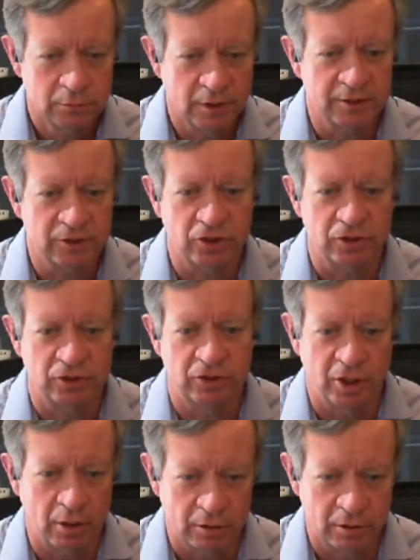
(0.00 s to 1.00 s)
Well, that's just
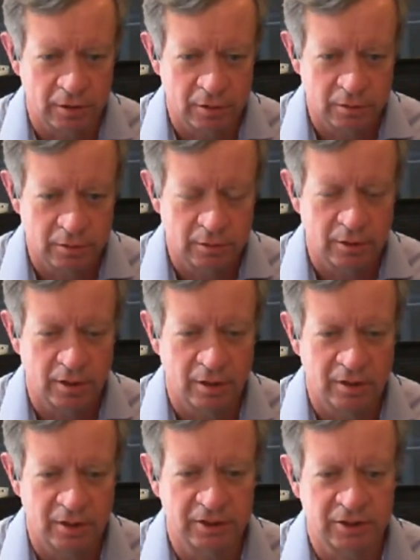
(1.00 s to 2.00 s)
junk.
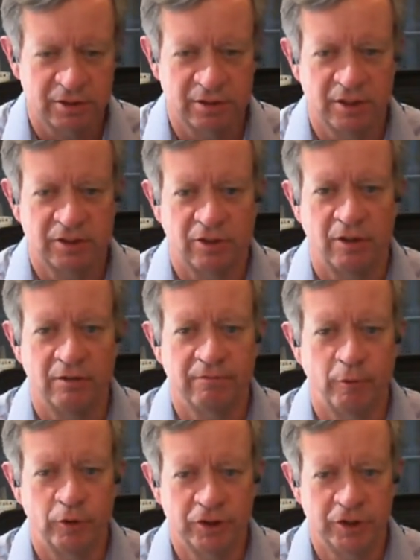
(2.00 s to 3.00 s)
It's our
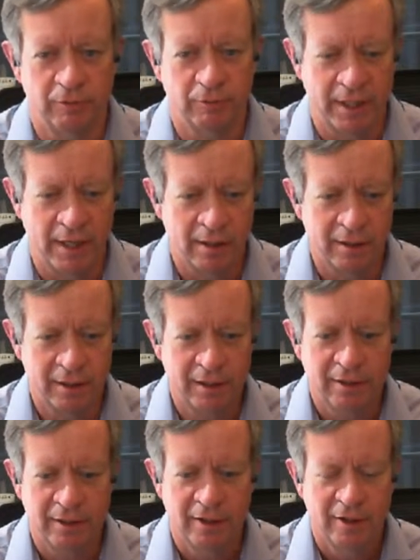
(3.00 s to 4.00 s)
unfortunate reality,